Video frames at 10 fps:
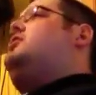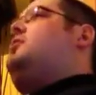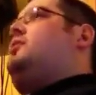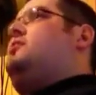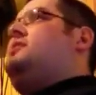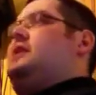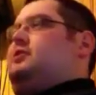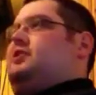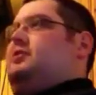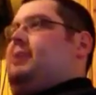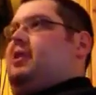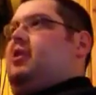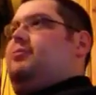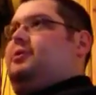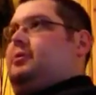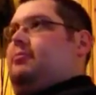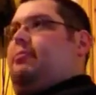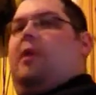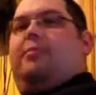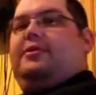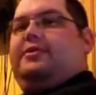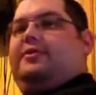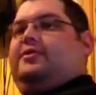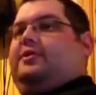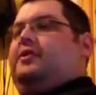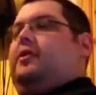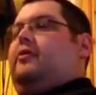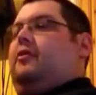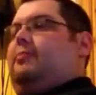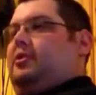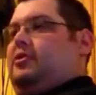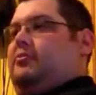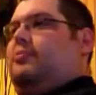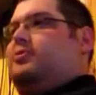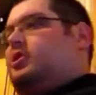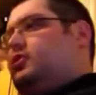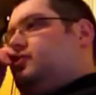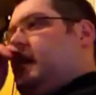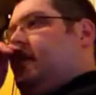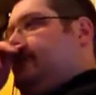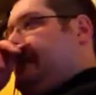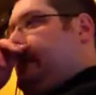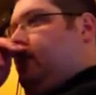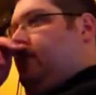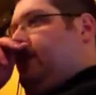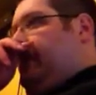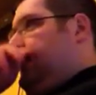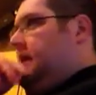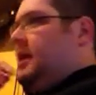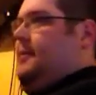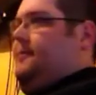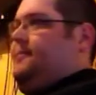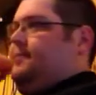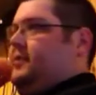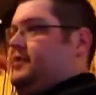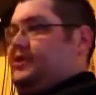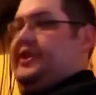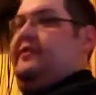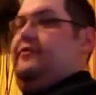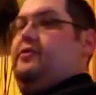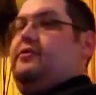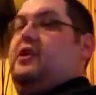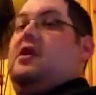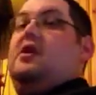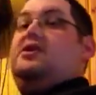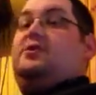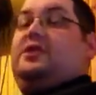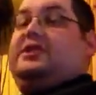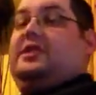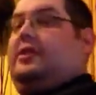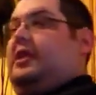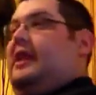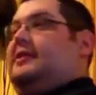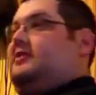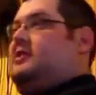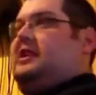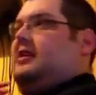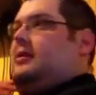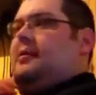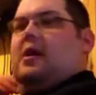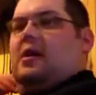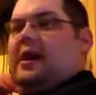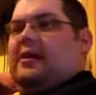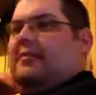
to a newsagent's to pick up some pop and such and so forth, because Mum was going to drive down the seafront so we could see all the lights, because it's like a